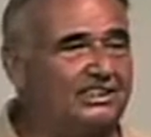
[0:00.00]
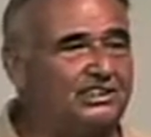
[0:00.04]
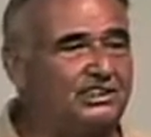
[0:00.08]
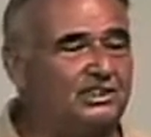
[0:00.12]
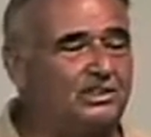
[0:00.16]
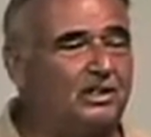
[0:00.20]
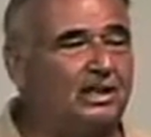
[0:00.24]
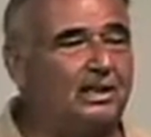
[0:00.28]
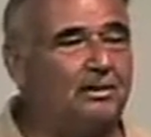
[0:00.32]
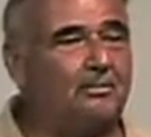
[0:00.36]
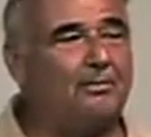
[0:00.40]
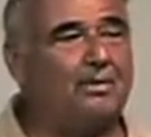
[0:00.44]

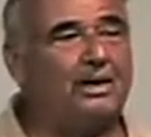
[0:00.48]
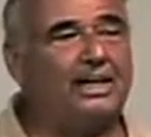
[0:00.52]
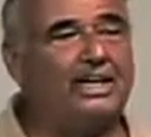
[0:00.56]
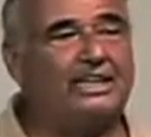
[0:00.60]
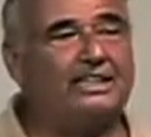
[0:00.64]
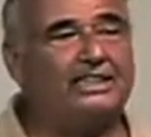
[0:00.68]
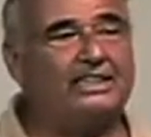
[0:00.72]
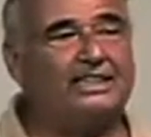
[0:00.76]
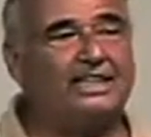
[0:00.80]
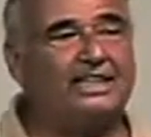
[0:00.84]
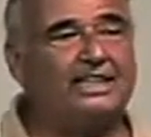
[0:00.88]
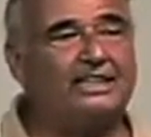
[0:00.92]
So I
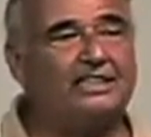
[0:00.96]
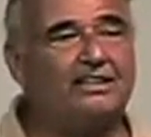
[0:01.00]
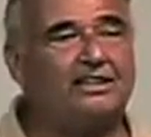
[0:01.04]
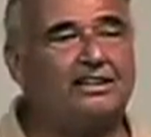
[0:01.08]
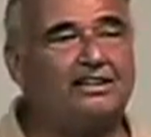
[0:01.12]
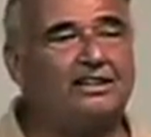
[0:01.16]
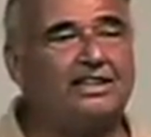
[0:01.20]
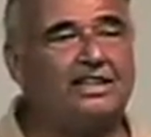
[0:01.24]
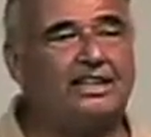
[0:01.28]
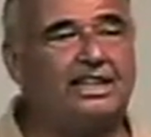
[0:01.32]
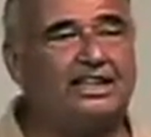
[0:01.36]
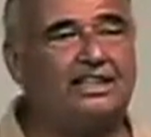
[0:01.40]
might tend to
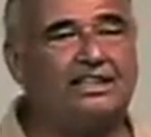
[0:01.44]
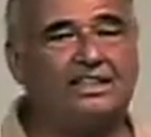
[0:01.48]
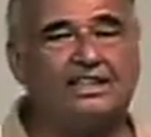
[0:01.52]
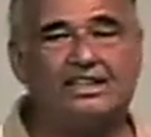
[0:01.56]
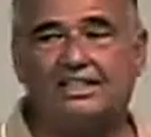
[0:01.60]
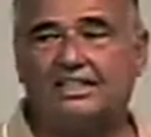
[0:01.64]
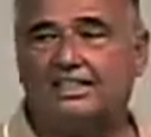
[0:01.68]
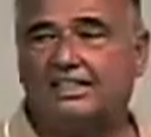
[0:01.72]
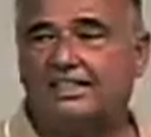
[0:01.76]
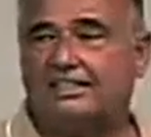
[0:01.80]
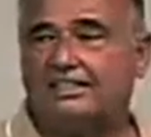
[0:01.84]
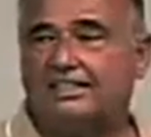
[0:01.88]
think
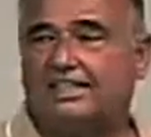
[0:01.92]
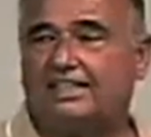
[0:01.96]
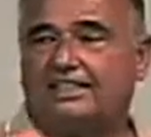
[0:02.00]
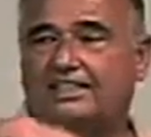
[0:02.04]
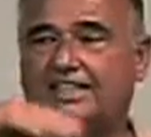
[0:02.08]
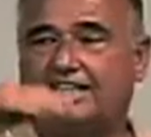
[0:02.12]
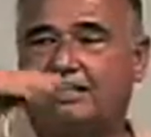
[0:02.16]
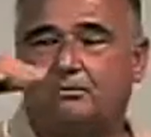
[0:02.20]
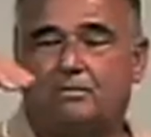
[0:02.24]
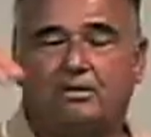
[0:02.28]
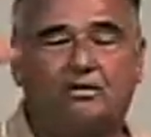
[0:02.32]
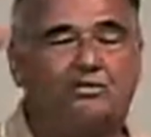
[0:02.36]
that
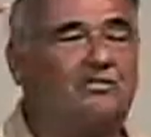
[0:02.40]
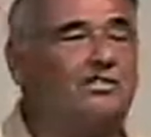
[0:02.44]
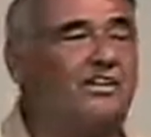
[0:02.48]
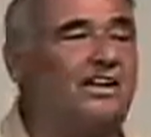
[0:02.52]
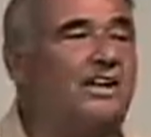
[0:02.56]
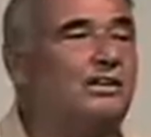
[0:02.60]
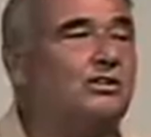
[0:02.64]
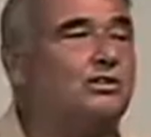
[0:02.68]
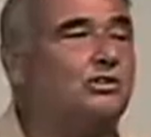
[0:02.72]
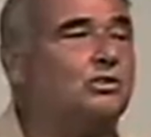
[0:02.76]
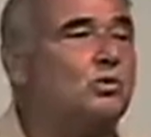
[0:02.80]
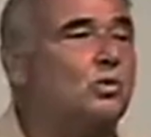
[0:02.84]
they'd be
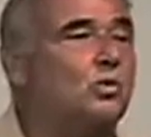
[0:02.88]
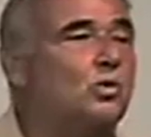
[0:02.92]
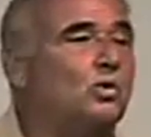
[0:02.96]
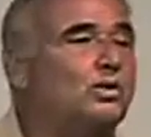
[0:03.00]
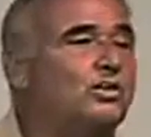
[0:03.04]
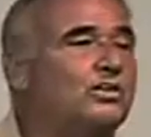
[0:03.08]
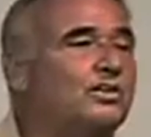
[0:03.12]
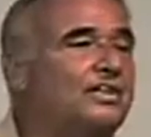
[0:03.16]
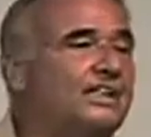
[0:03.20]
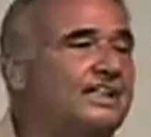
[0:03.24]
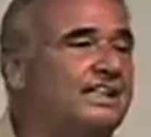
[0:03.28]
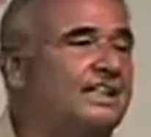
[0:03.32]
found
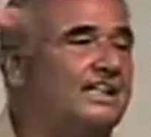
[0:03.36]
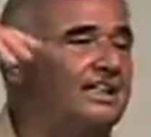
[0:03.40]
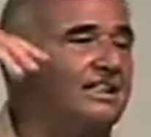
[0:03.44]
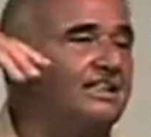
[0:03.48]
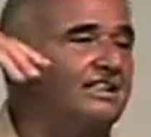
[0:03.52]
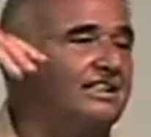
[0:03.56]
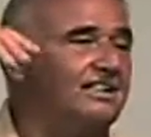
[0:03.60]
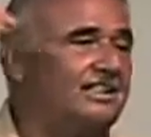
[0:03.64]
toward the